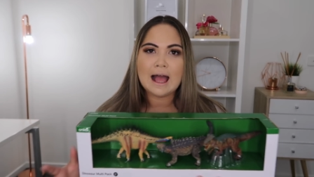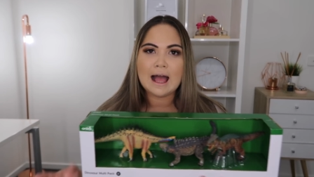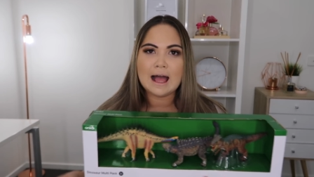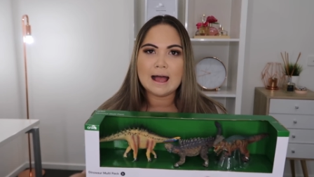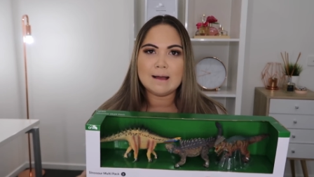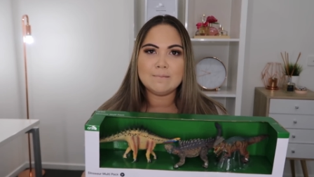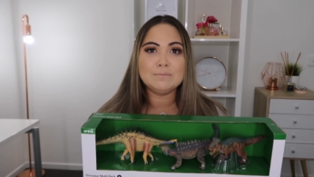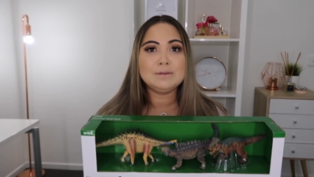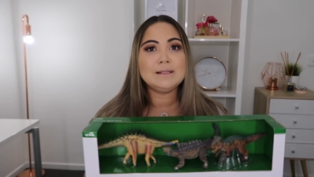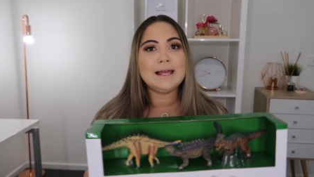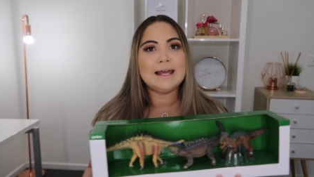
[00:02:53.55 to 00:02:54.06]

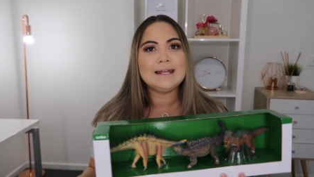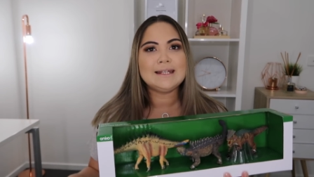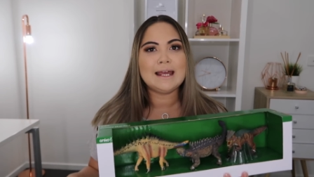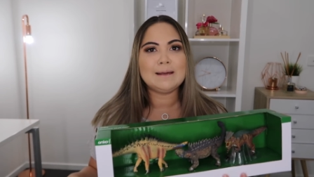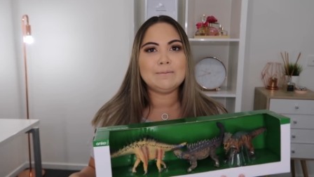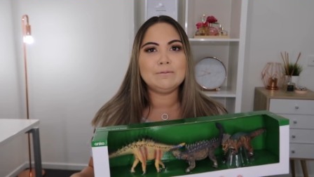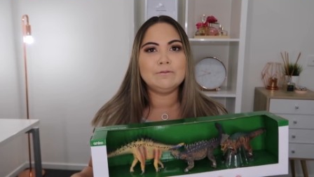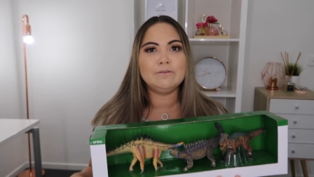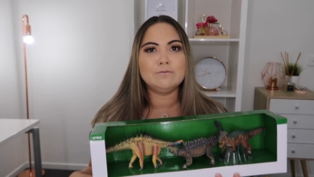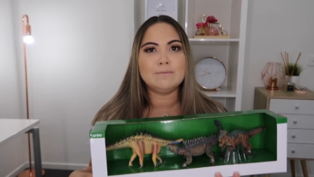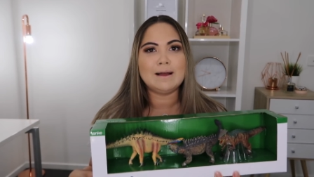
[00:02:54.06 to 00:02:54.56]
um, play
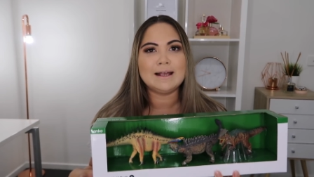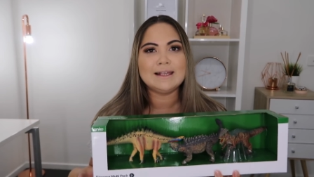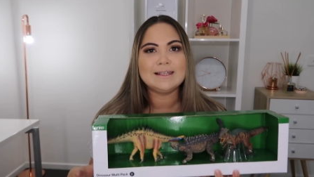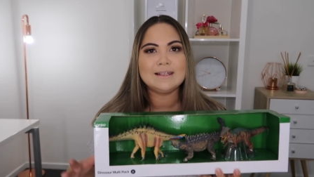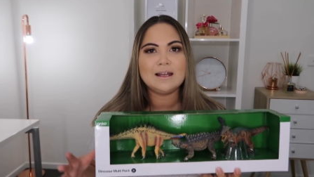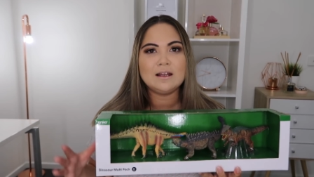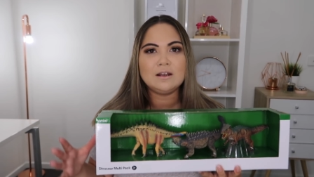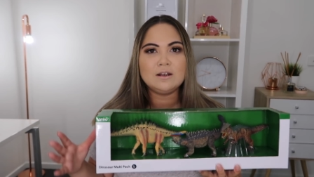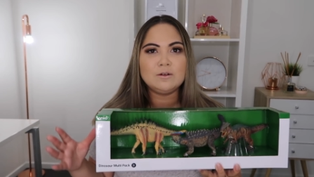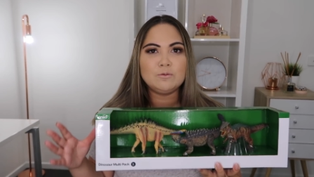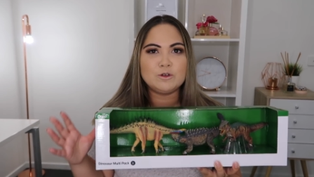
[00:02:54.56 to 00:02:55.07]
table for my
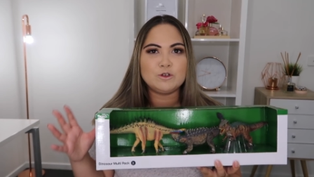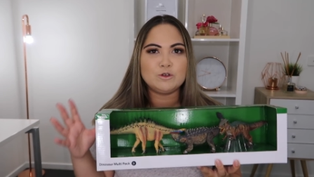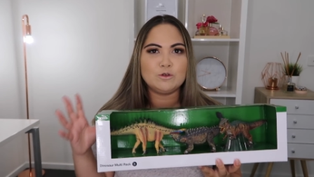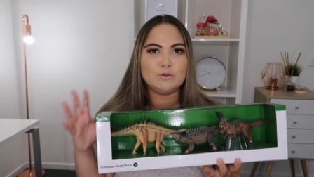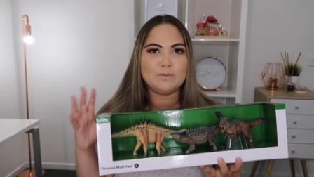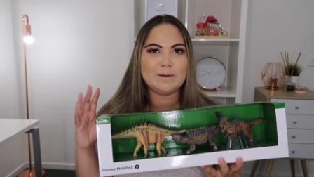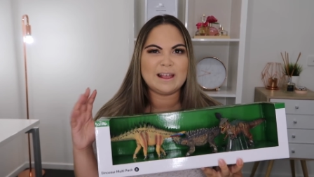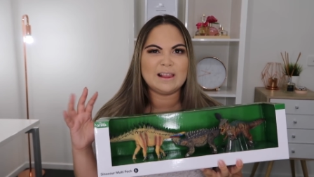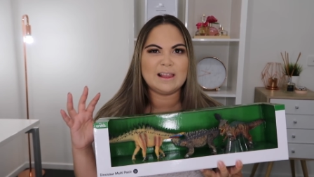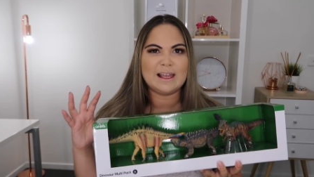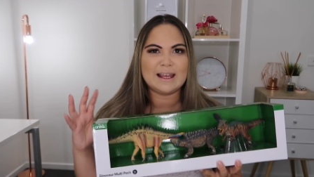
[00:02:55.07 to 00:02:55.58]
son, which will
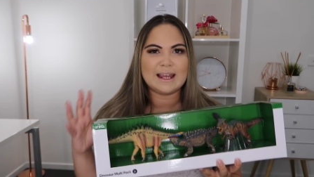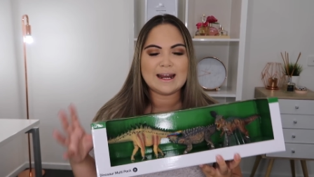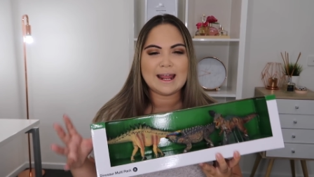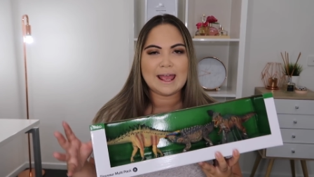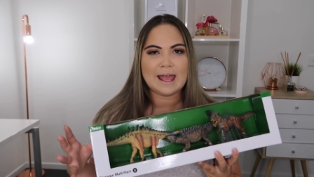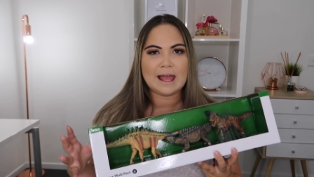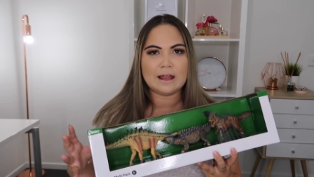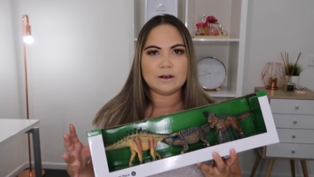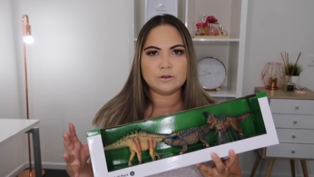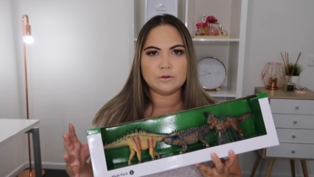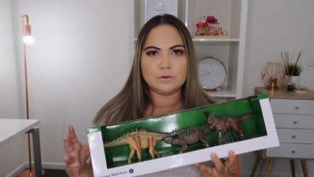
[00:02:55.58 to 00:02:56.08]
be like an
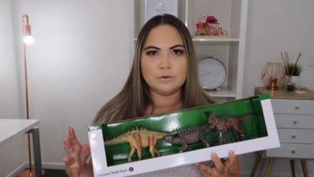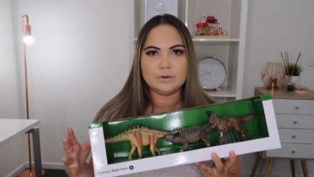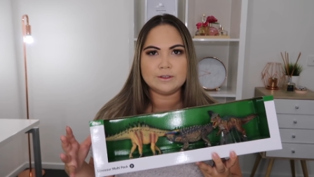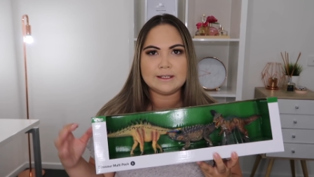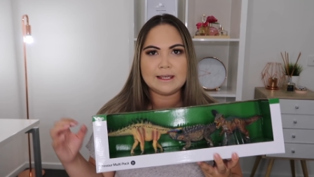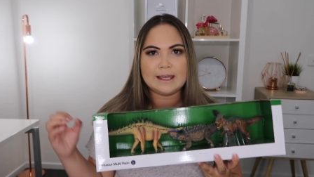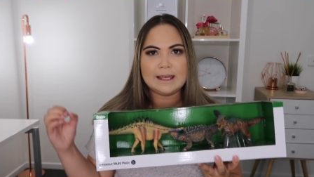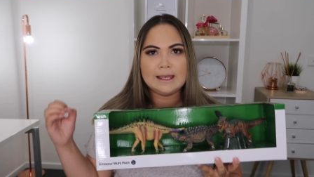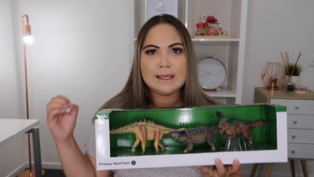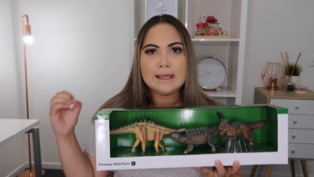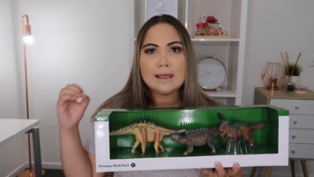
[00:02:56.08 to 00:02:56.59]

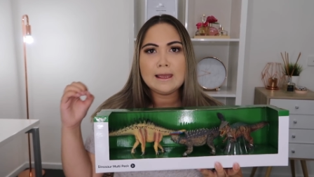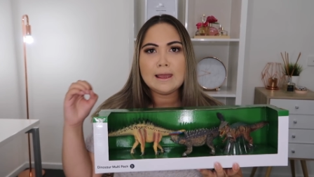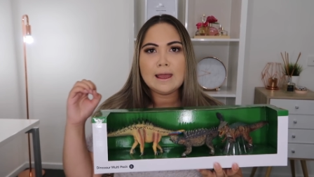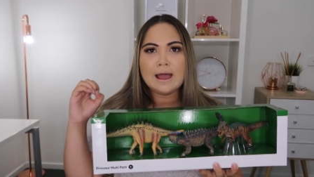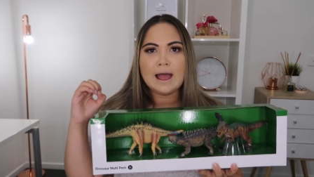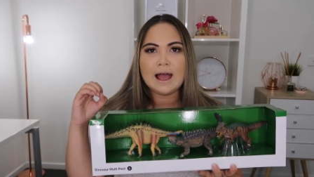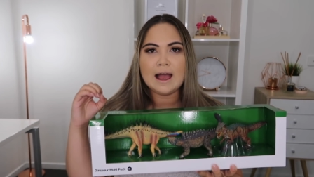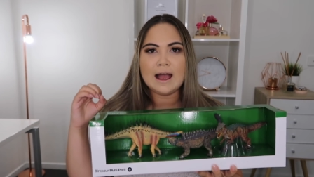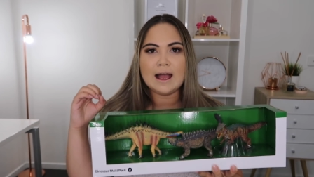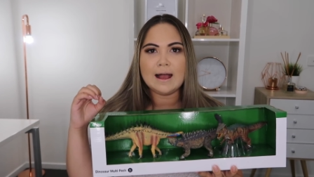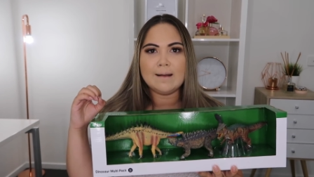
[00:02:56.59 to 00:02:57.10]
outdoorsy
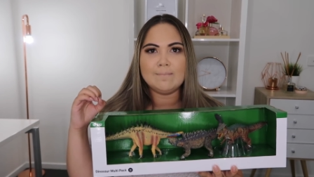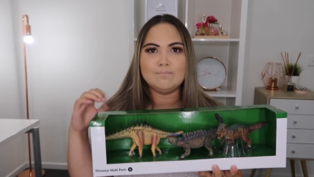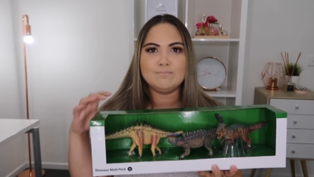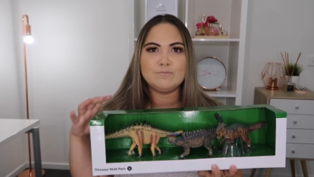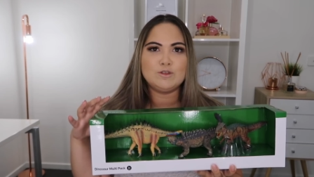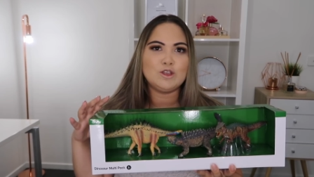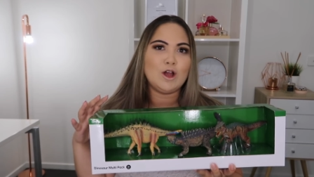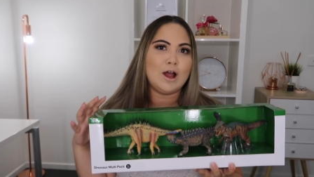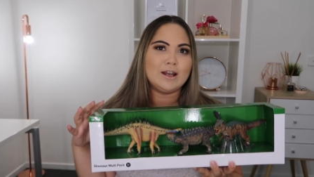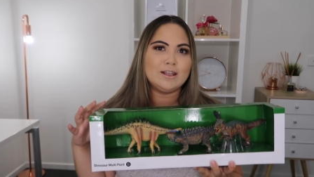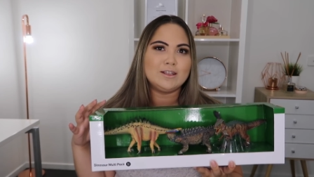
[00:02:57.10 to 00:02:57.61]
um,
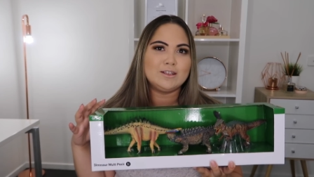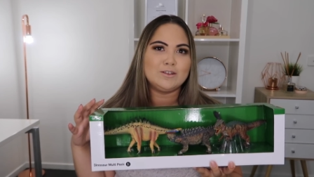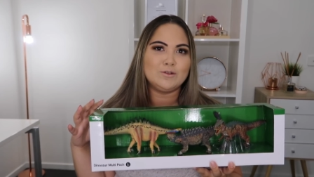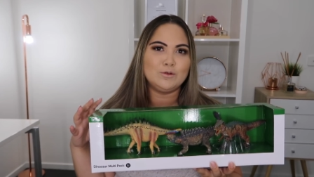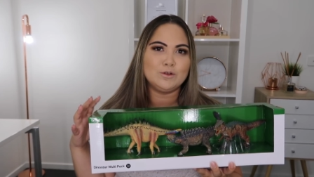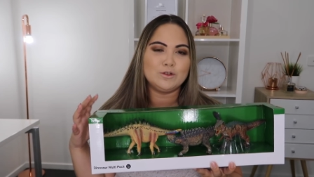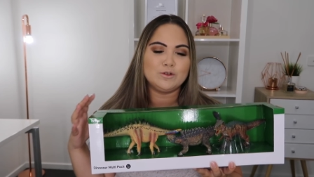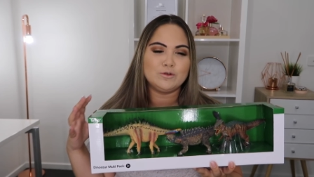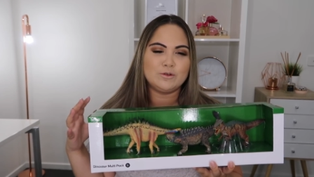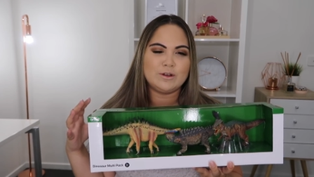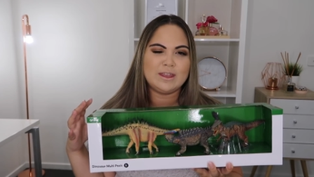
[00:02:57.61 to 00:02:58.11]

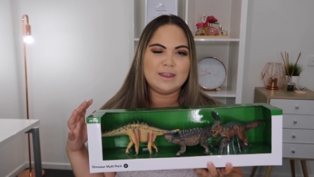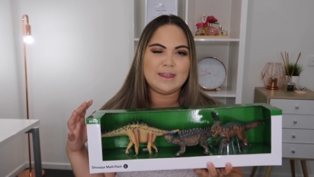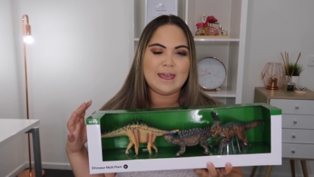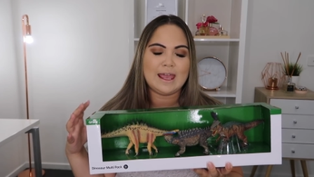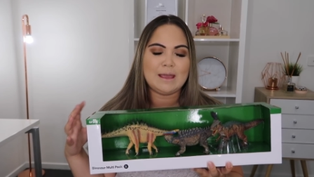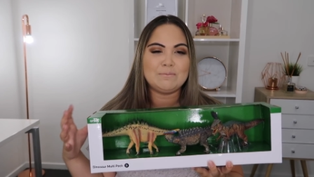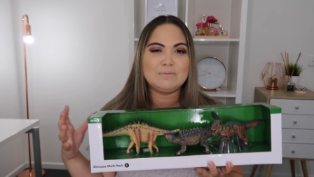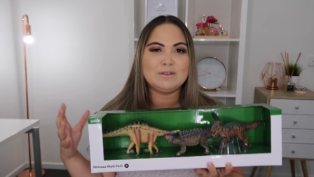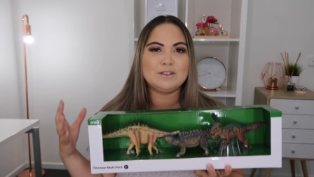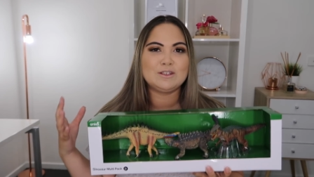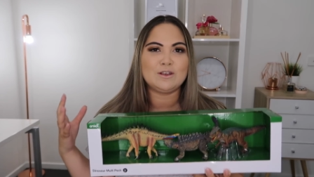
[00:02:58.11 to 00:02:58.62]
dinosaur sort of theme.